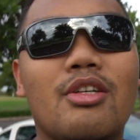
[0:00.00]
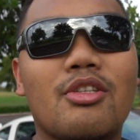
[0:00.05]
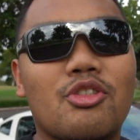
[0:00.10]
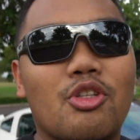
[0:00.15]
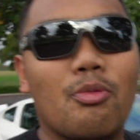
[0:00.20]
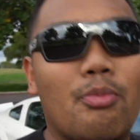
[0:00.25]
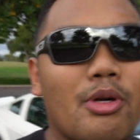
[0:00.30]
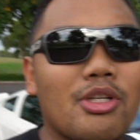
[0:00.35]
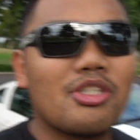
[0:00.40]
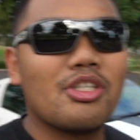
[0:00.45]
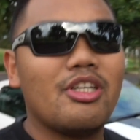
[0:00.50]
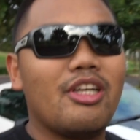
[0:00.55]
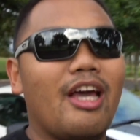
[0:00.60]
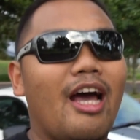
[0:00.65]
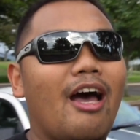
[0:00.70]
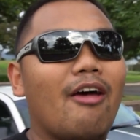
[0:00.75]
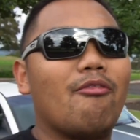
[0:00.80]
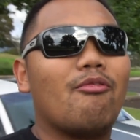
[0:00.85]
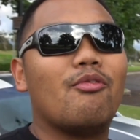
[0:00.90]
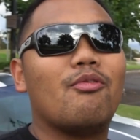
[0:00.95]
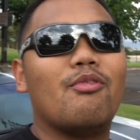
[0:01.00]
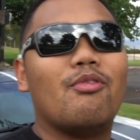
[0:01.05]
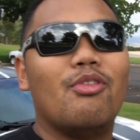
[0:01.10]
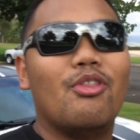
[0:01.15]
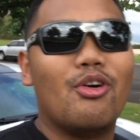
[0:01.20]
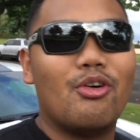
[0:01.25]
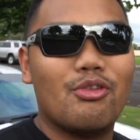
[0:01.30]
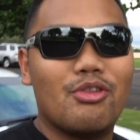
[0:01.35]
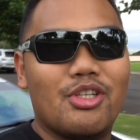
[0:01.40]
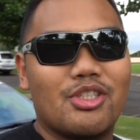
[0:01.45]
So personally, I've
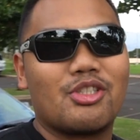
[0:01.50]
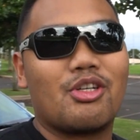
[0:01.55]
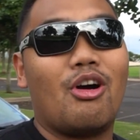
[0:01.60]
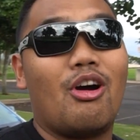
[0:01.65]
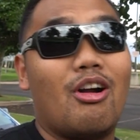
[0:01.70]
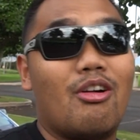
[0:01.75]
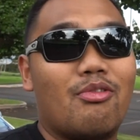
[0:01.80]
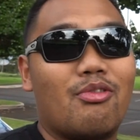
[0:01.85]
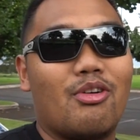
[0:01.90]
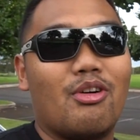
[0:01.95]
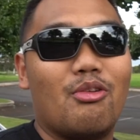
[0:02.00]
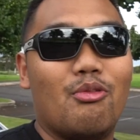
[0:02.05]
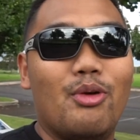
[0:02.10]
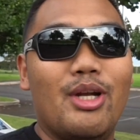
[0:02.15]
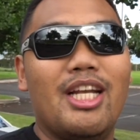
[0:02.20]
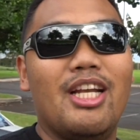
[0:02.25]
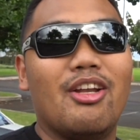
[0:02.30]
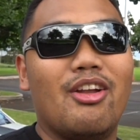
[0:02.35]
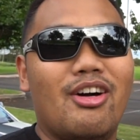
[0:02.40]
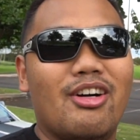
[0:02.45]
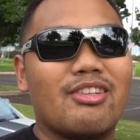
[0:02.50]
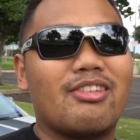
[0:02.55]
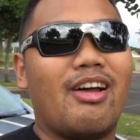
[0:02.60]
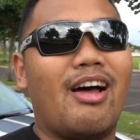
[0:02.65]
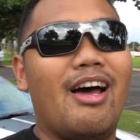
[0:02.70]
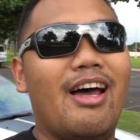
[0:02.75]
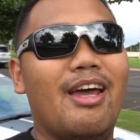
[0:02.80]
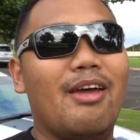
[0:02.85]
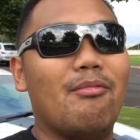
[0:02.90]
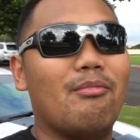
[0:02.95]
known this car for a really long
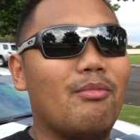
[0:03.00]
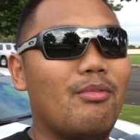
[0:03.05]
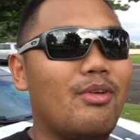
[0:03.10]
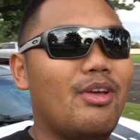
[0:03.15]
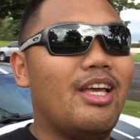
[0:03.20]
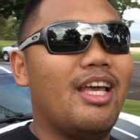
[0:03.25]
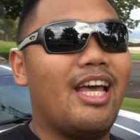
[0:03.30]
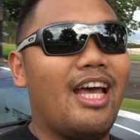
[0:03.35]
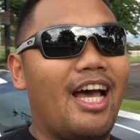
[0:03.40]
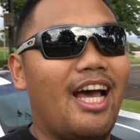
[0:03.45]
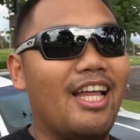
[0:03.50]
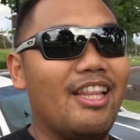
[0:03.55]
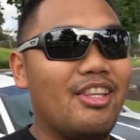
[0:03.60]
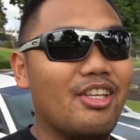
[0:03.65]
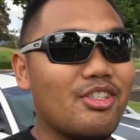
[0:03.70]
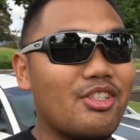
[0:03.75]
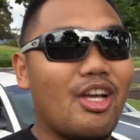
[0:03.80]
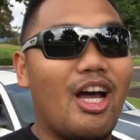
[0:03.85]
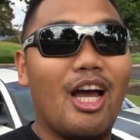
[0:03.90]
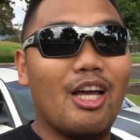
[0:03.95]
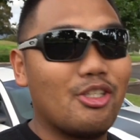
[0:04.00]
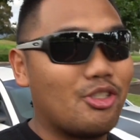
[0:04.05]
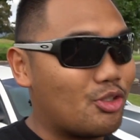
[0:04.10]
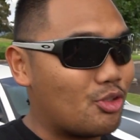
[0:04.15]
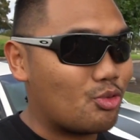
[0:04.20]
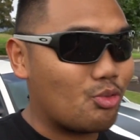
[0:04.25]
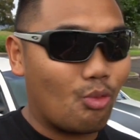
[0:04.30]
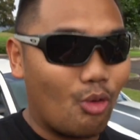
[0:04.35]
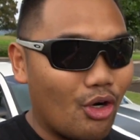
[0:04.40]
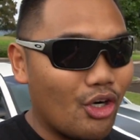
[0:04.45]
time. And this, I
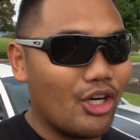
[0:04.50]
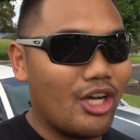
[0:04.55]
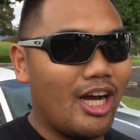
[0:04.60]
swear to